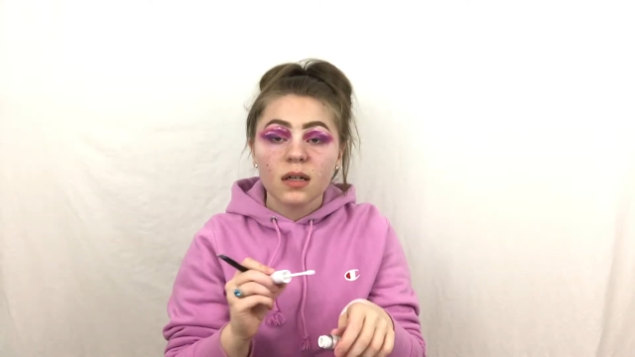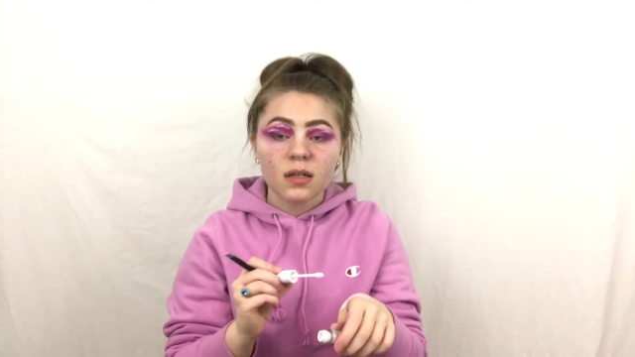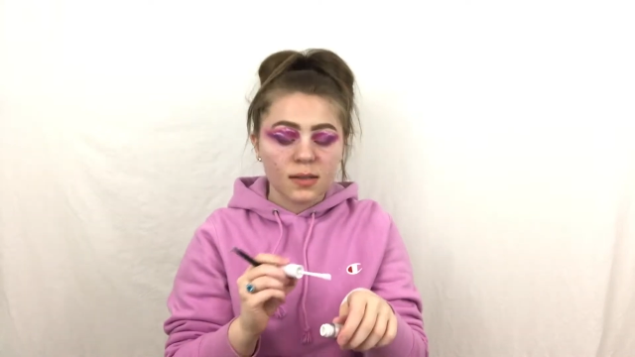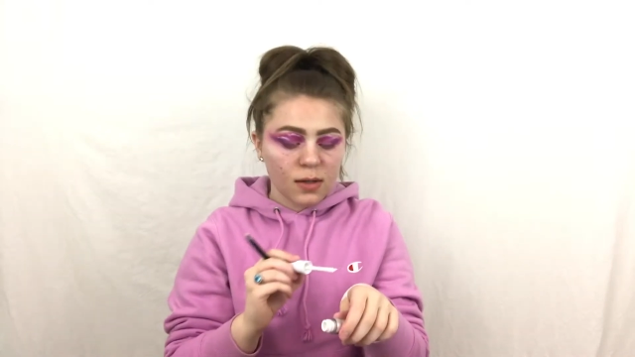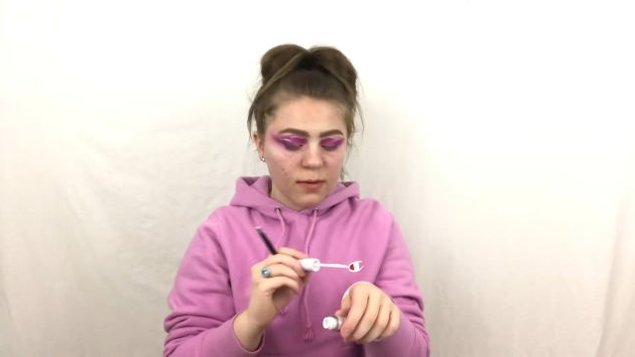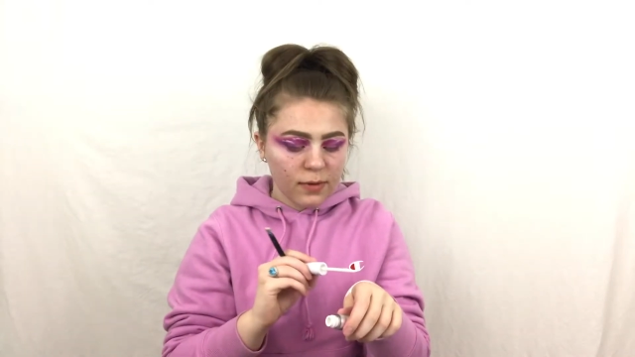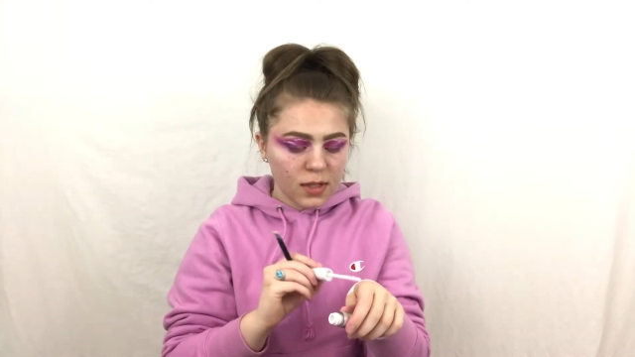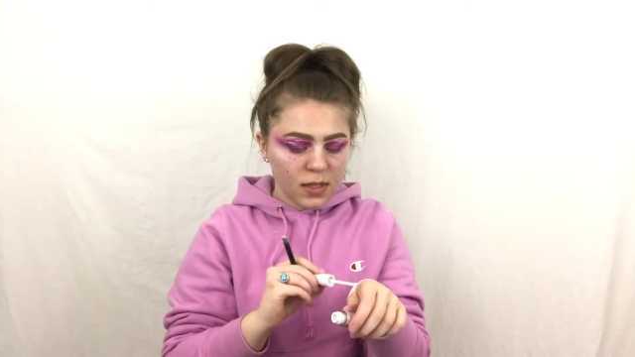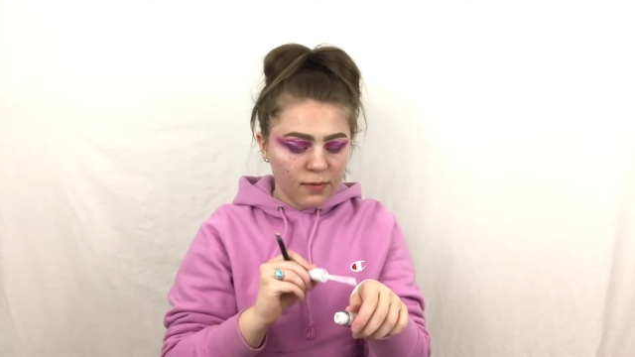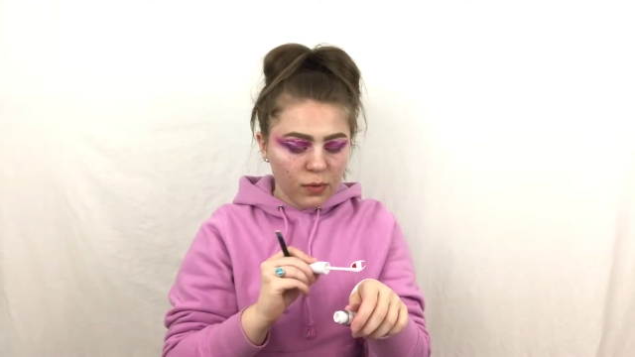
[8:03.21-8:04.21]

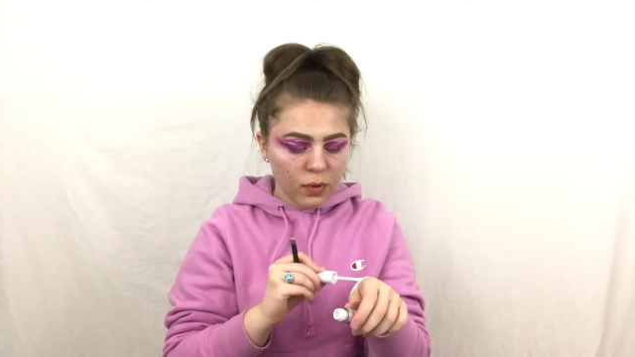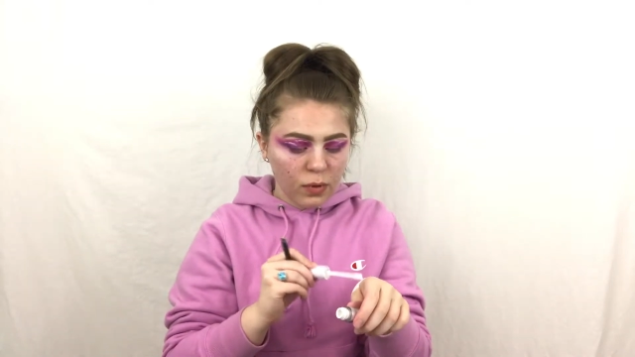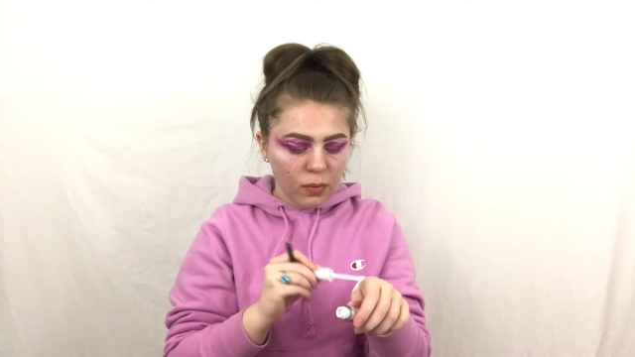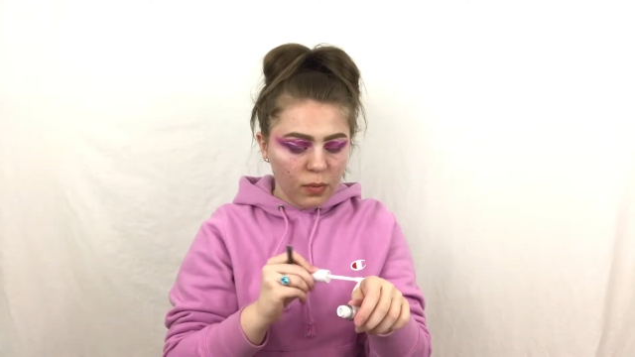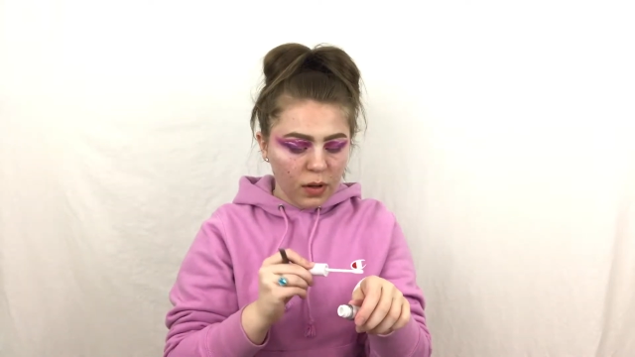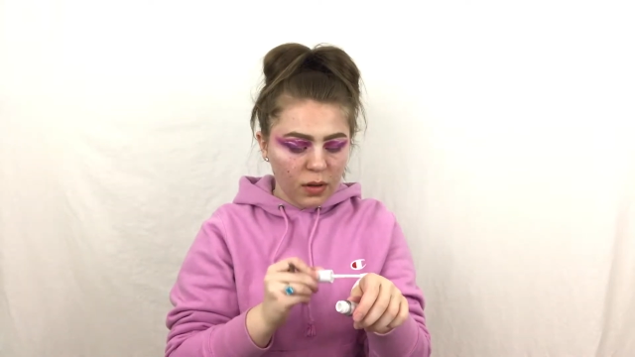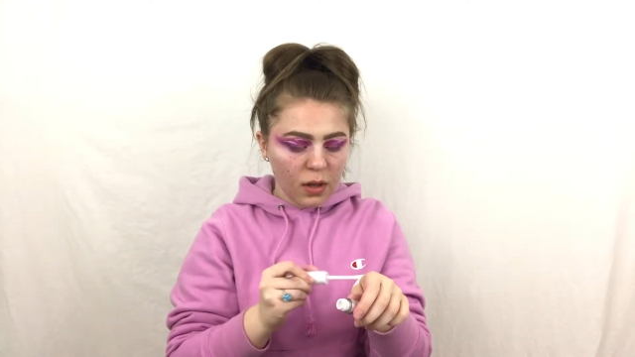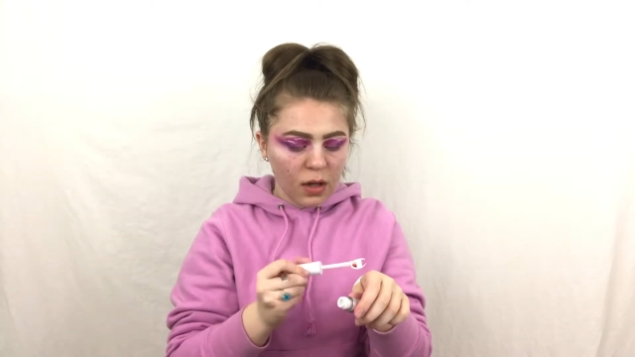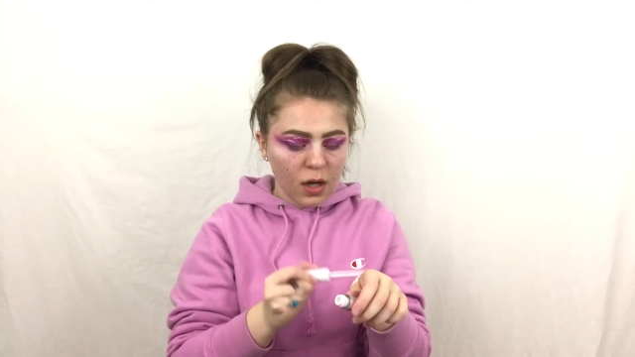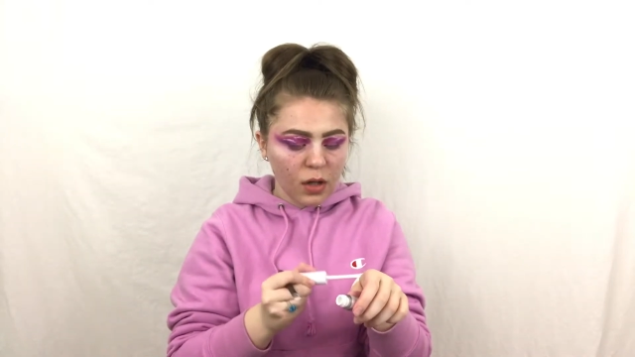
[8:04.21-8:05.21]
surface for what
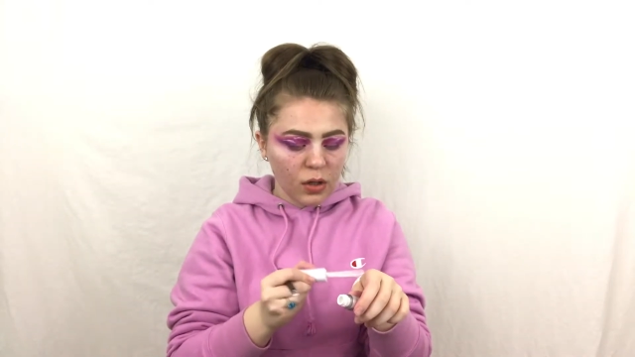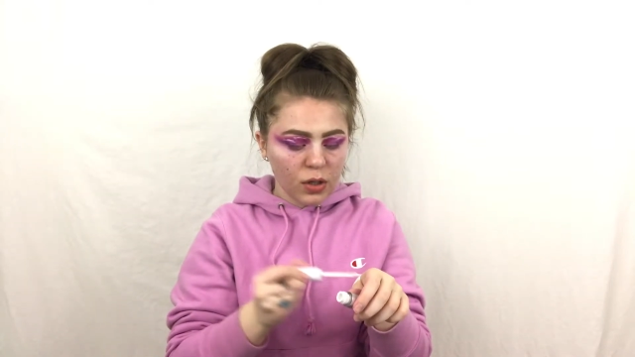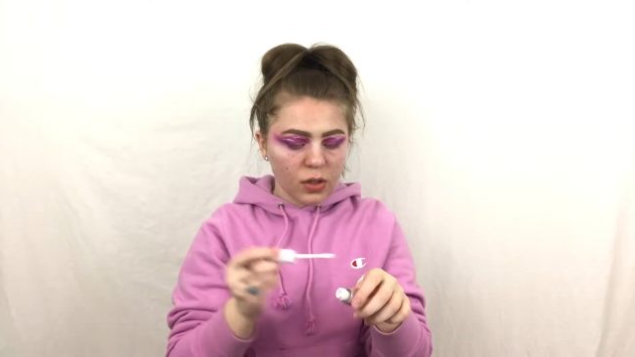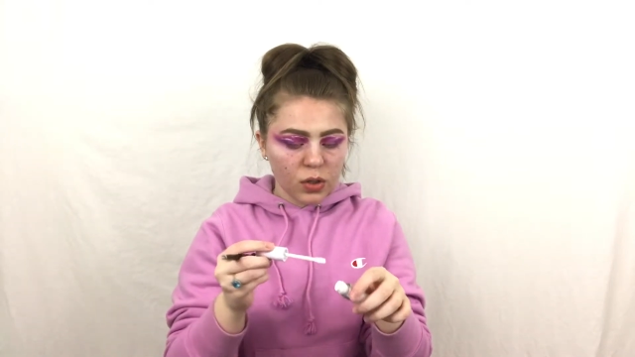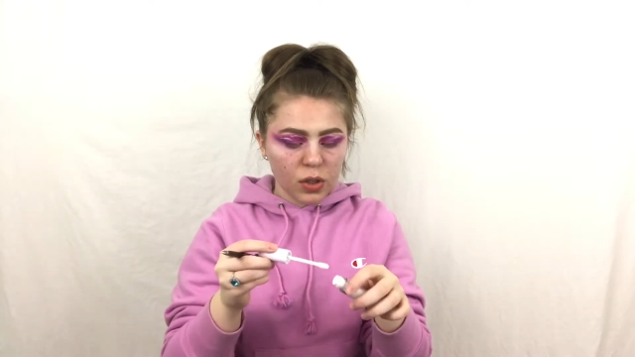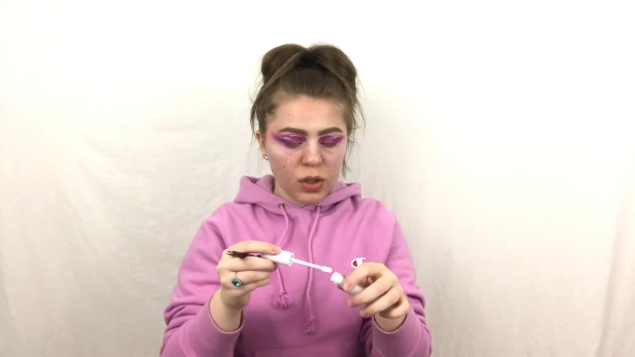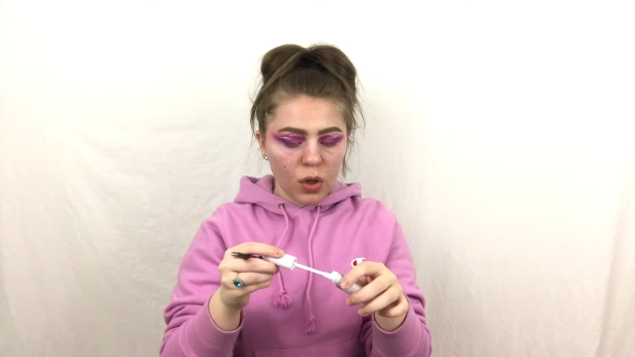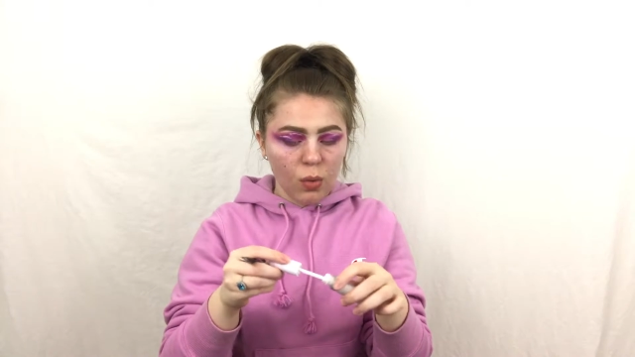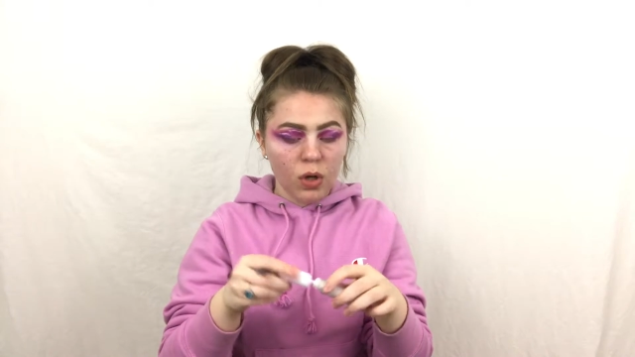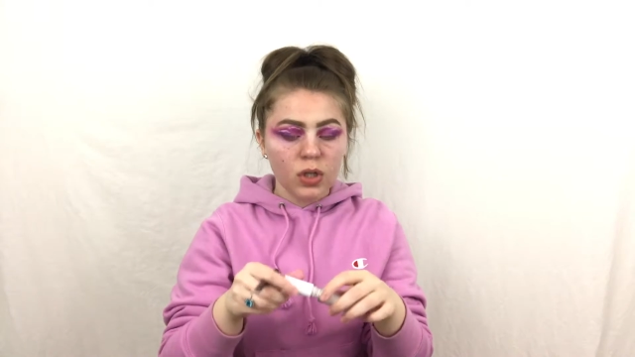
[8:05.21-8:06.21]
the color is going to
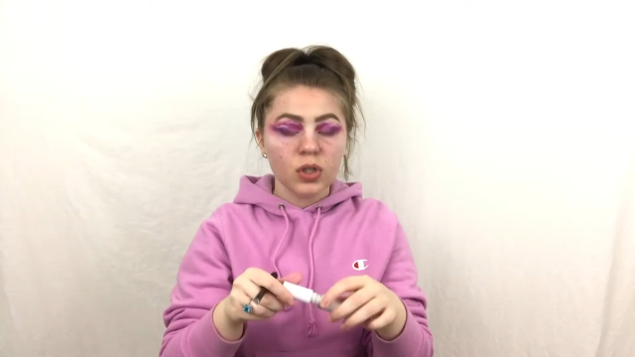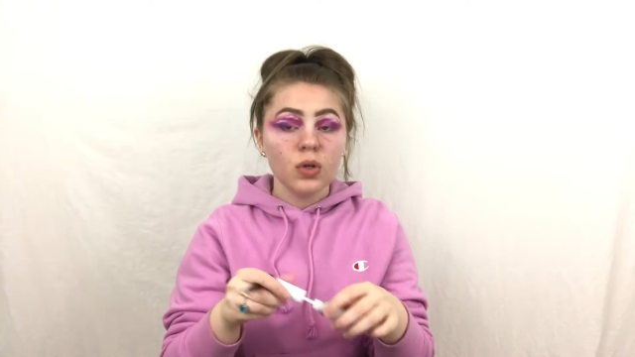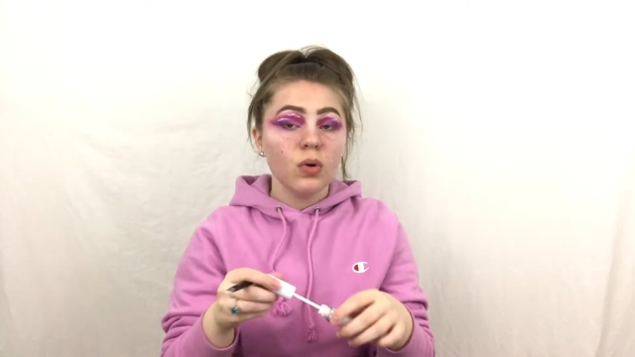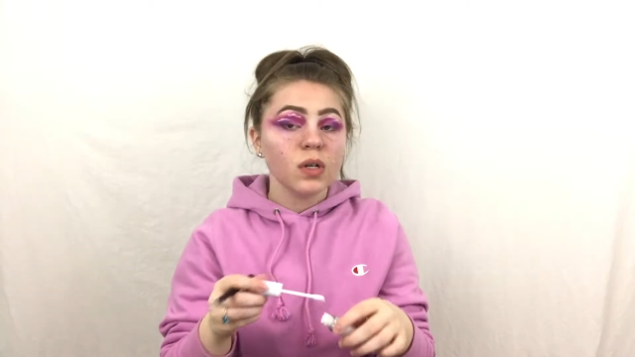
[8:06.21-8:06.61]
go onto,